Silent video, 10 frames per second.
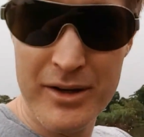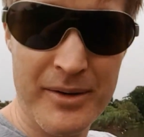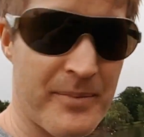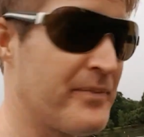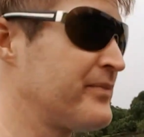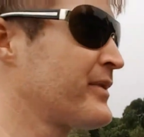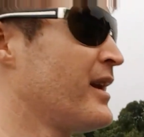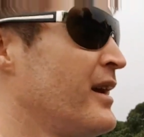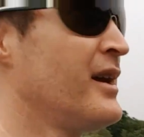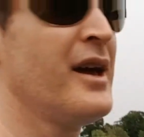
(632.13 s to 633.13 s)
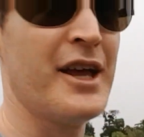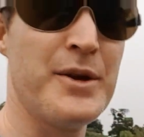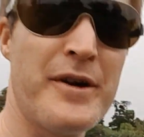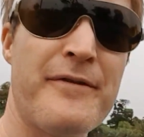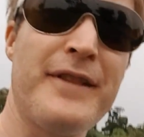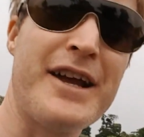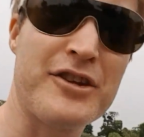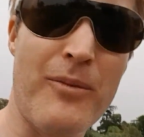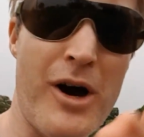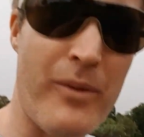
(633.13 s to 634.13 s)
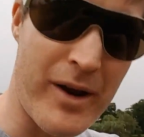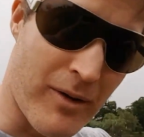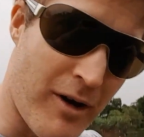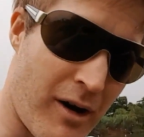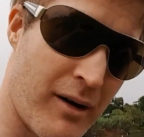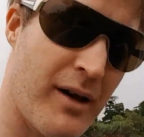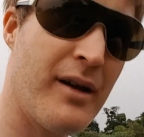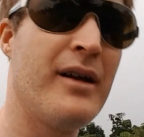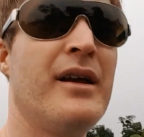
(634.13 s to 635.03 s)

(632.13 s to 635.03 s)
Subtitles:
and you reflect on what went wrong,